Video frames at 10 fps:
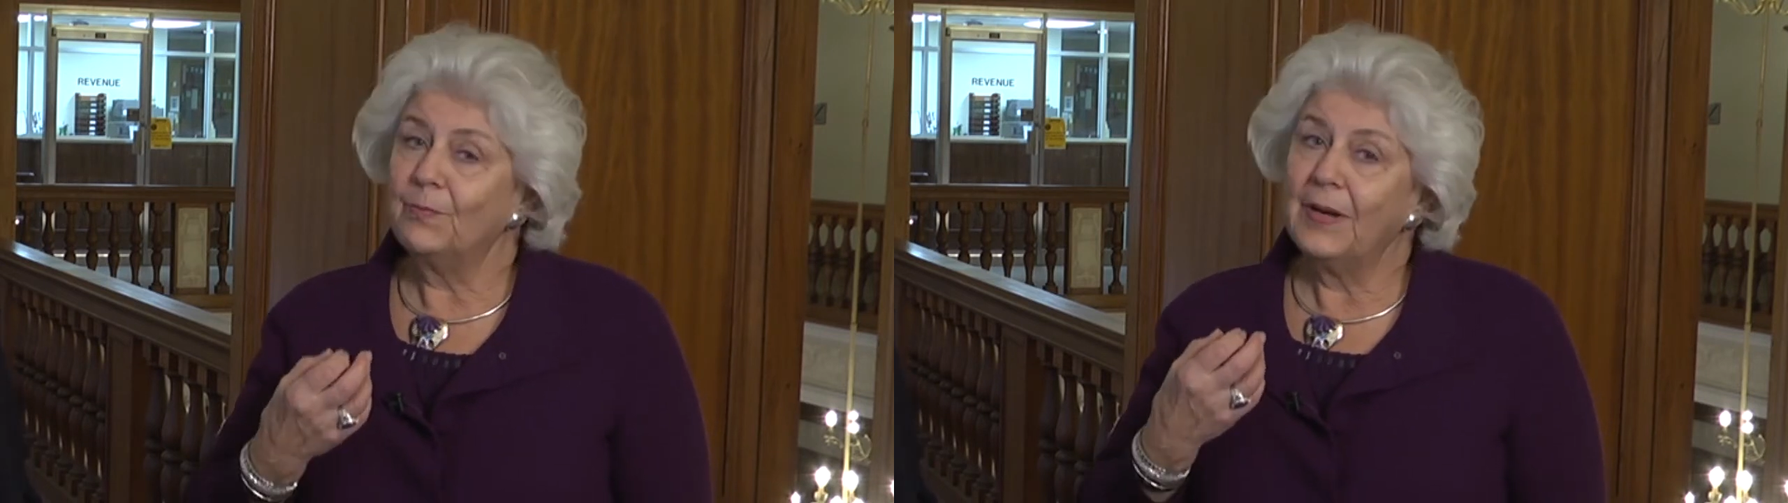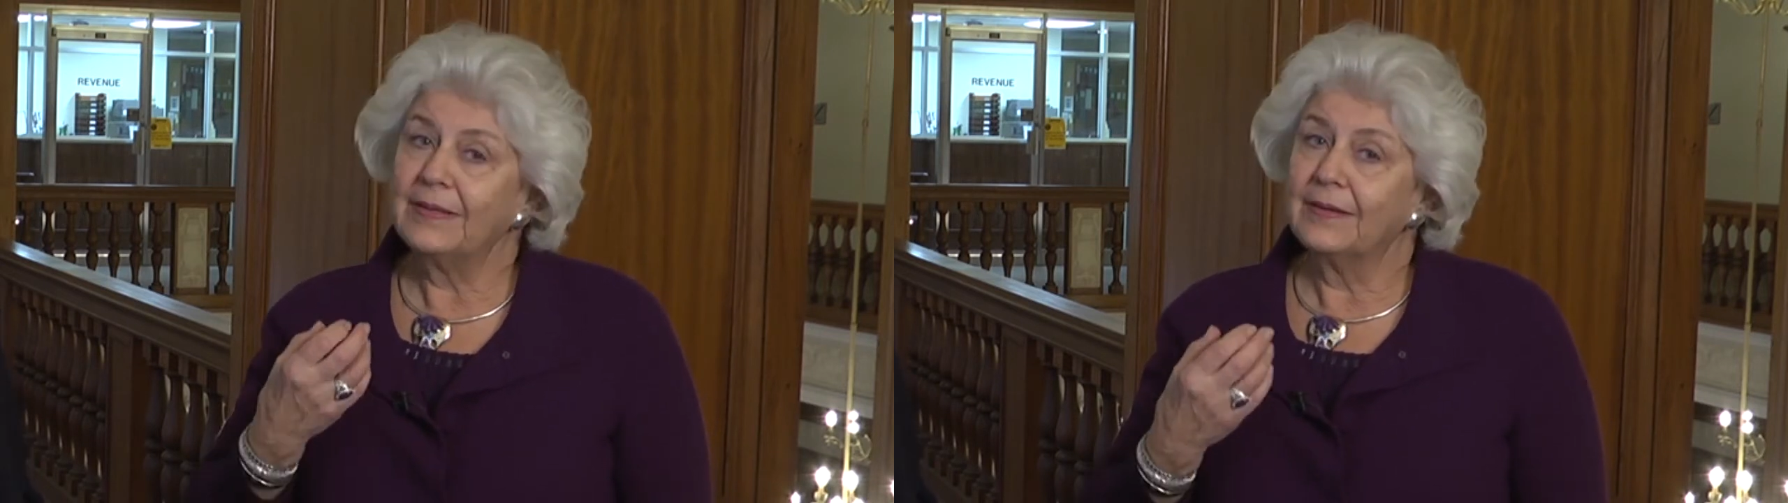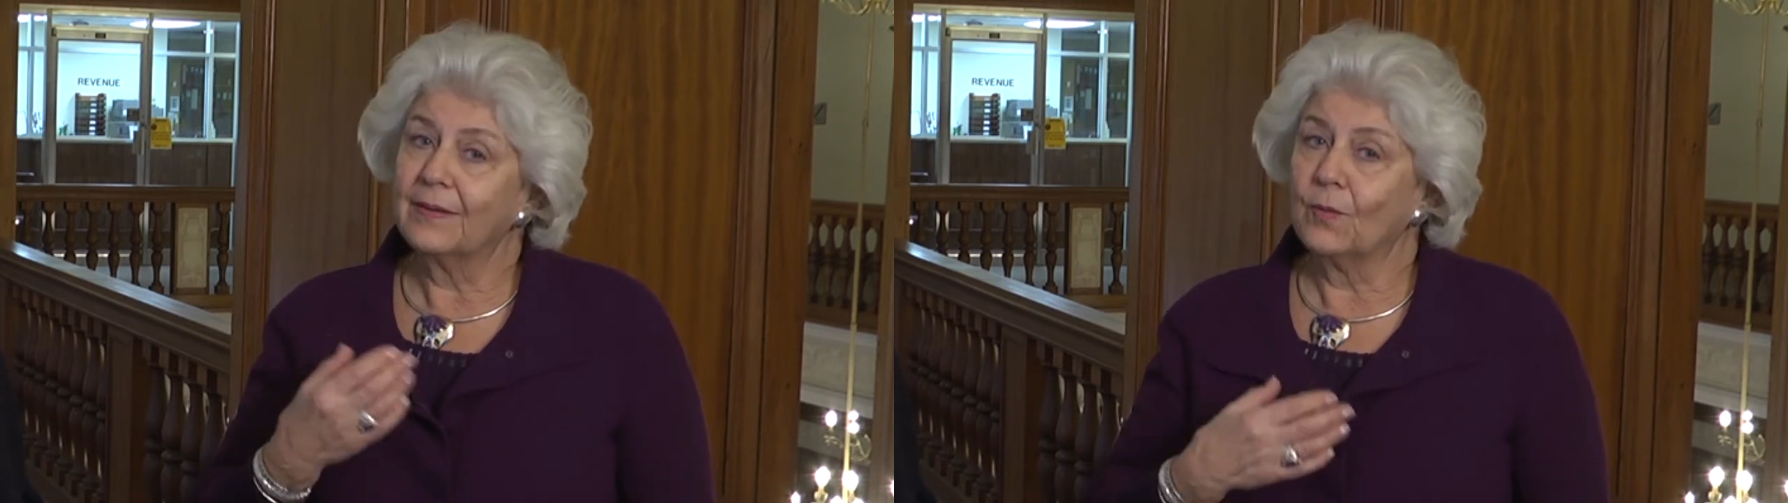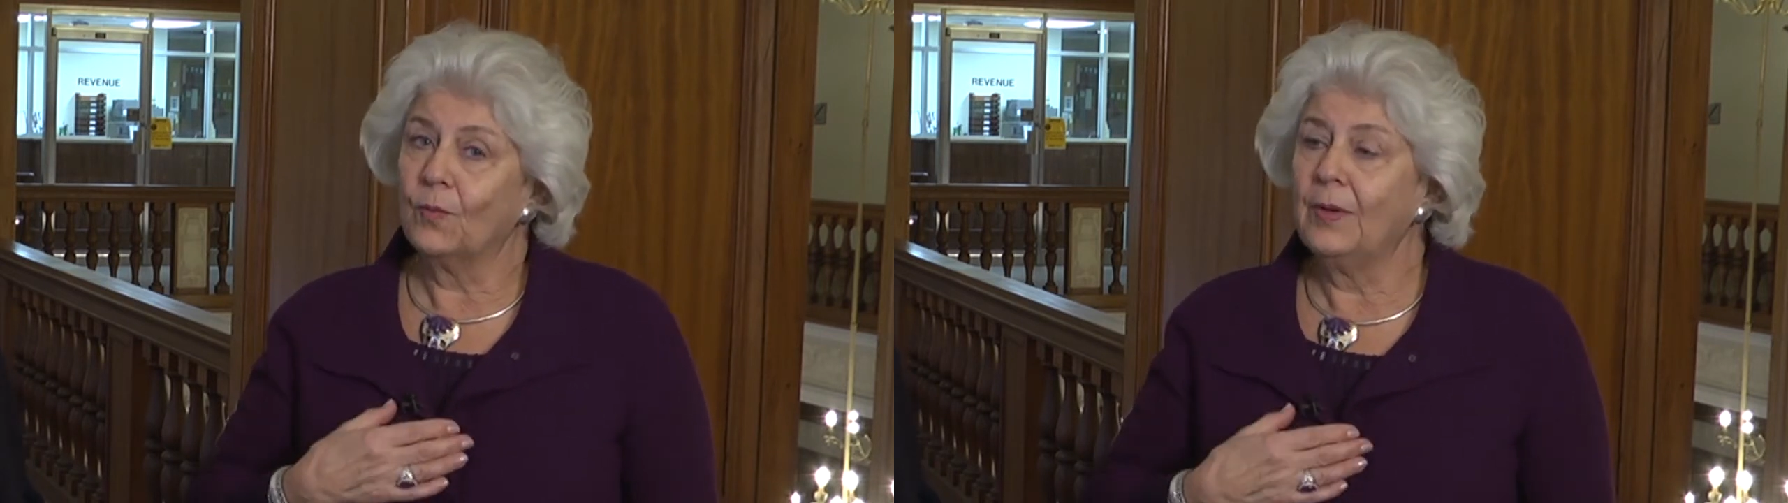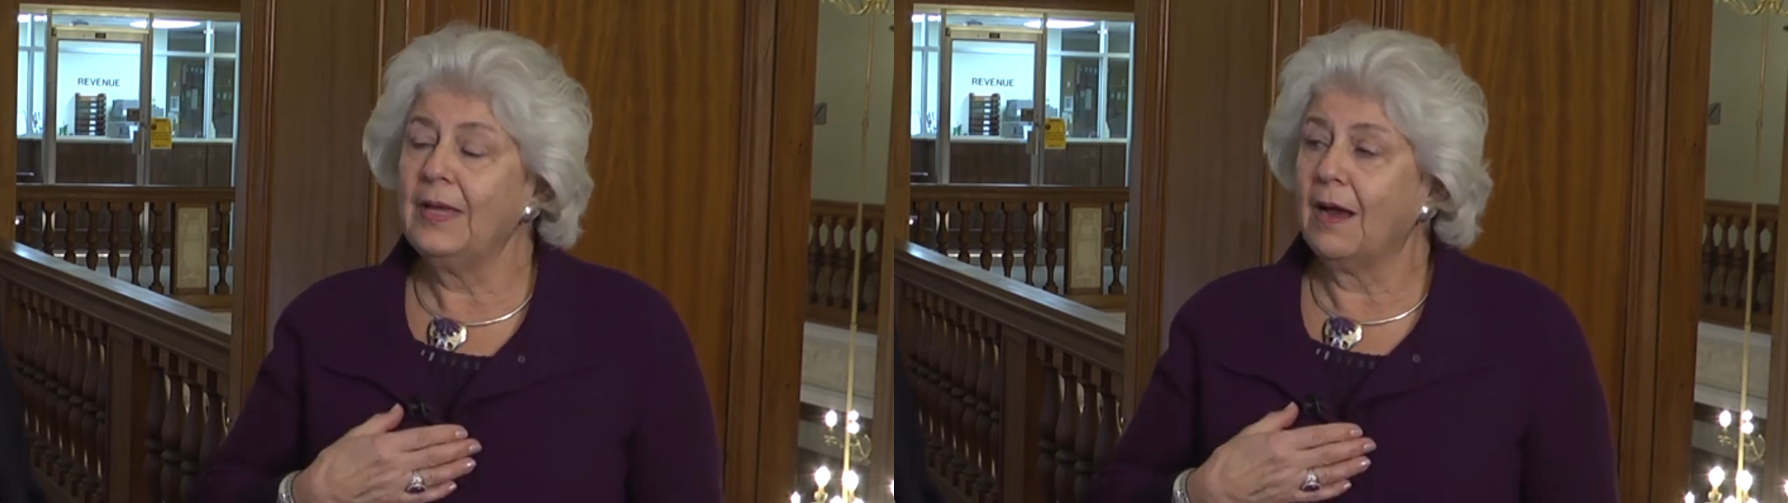but
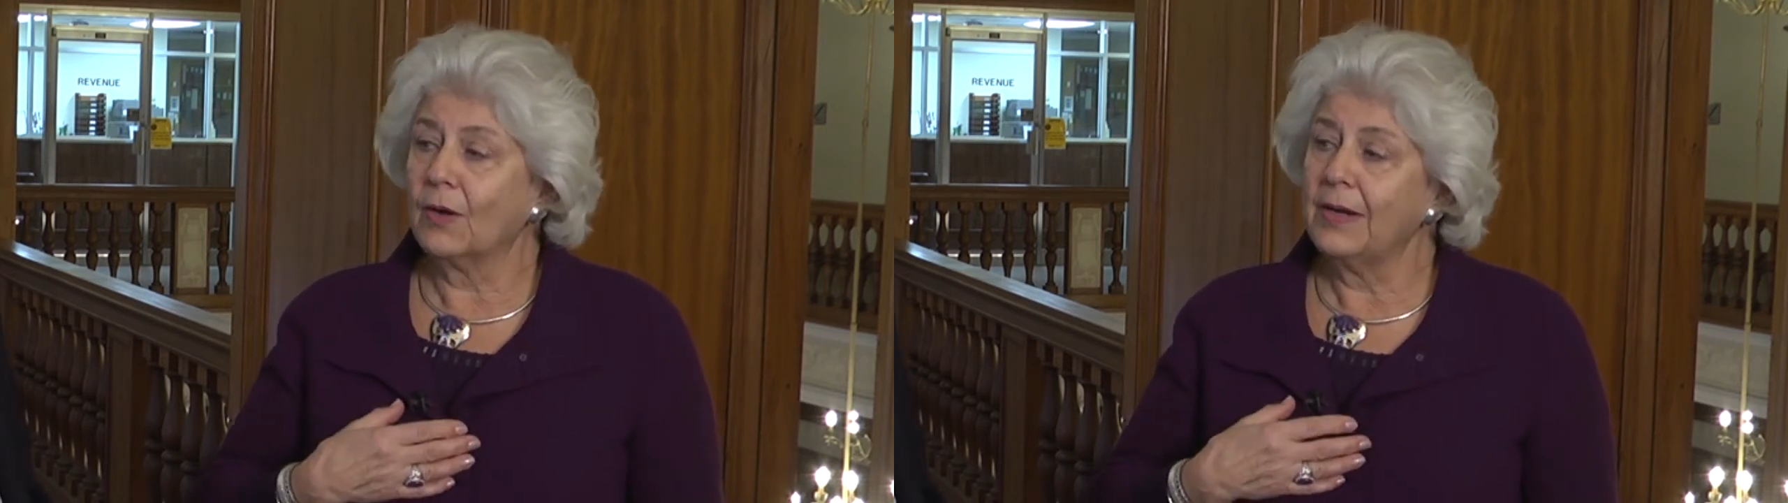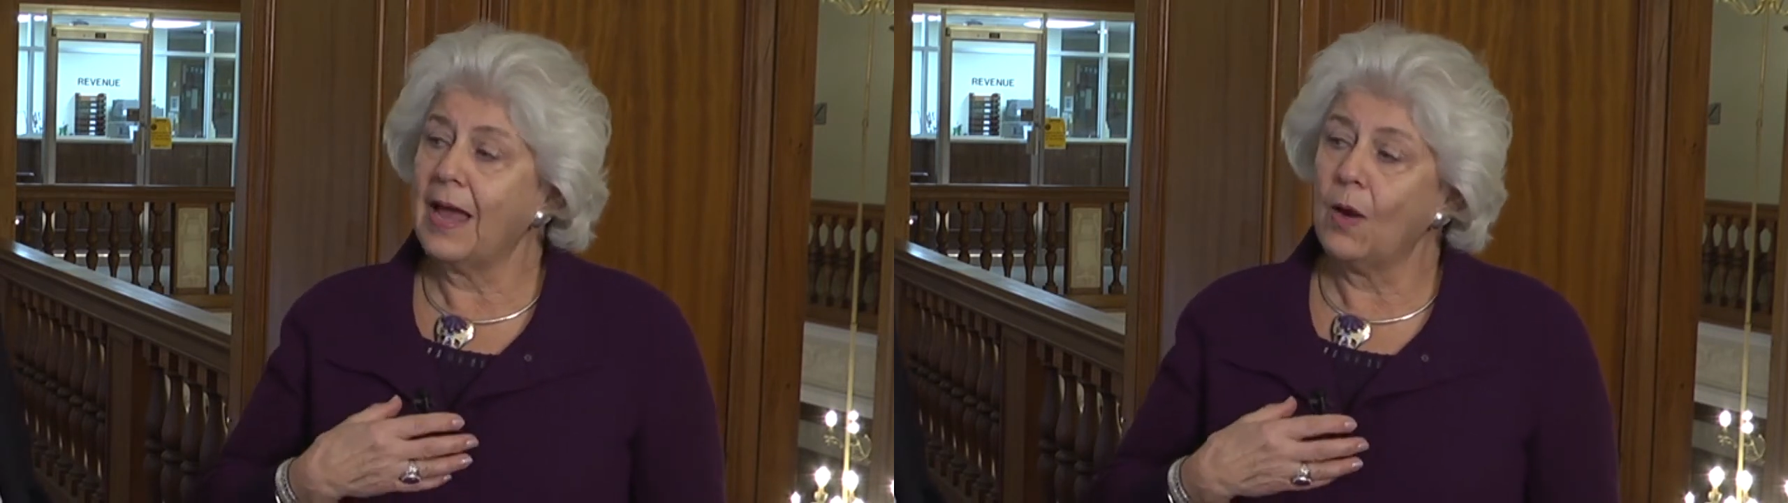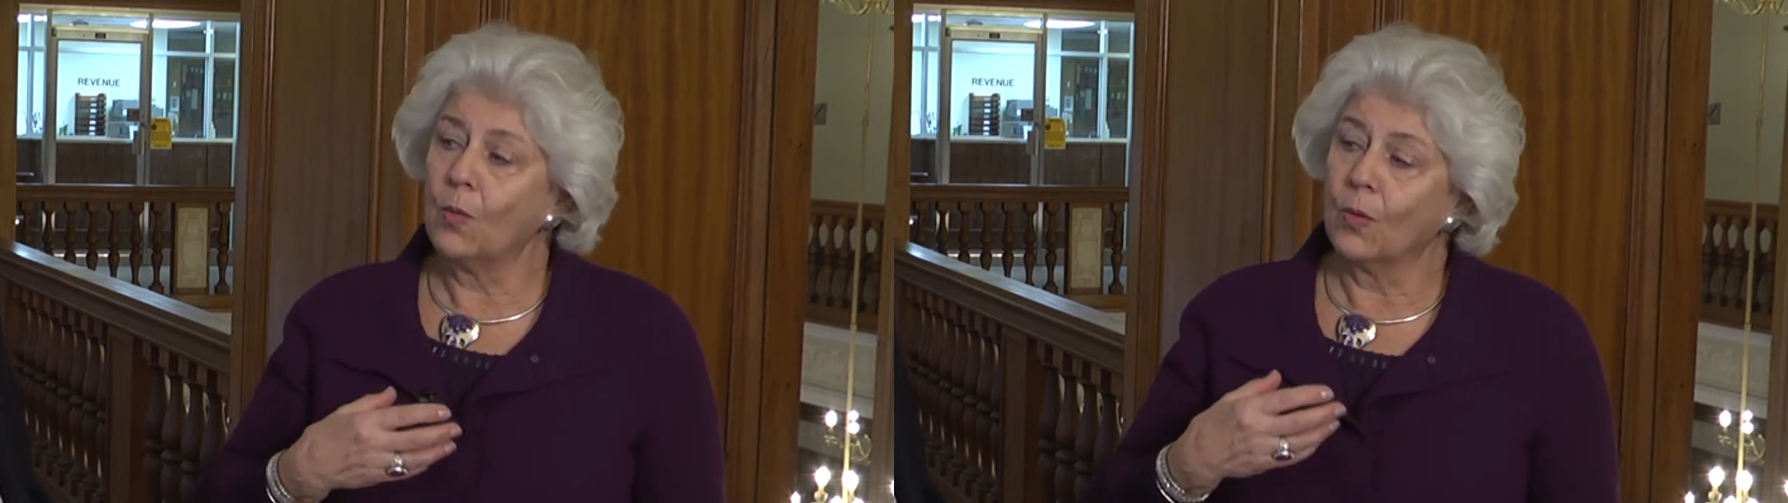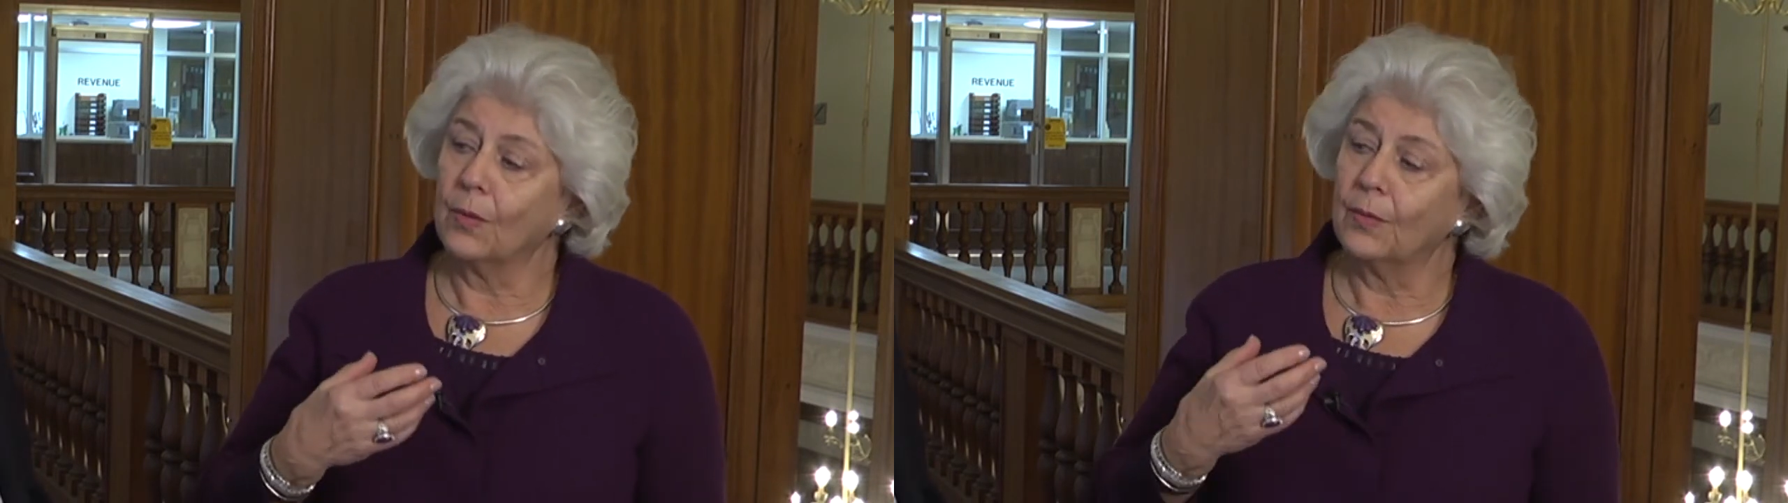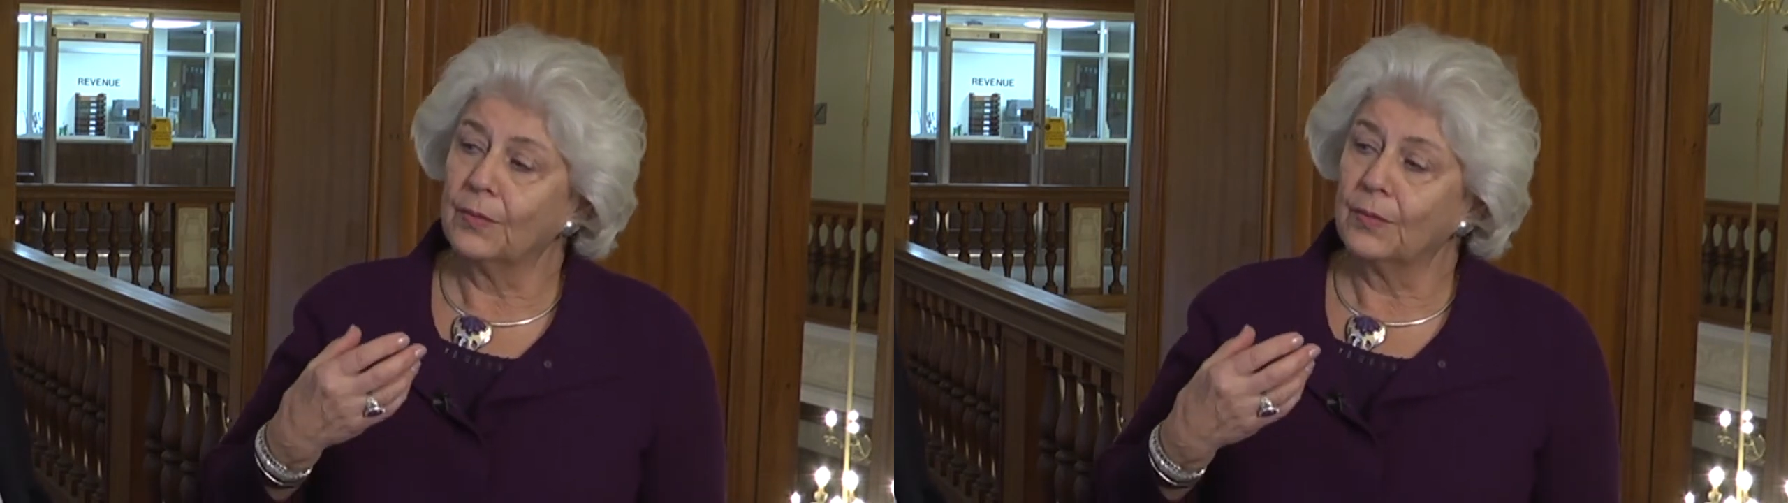we are now